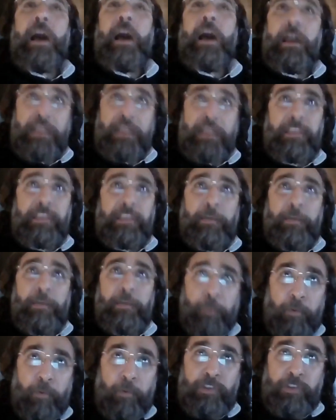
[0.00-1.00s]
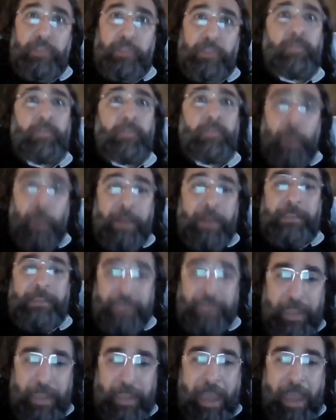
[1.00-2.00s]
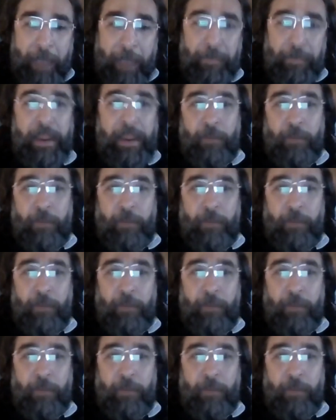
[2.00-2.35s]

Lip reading: Another portion will still happen,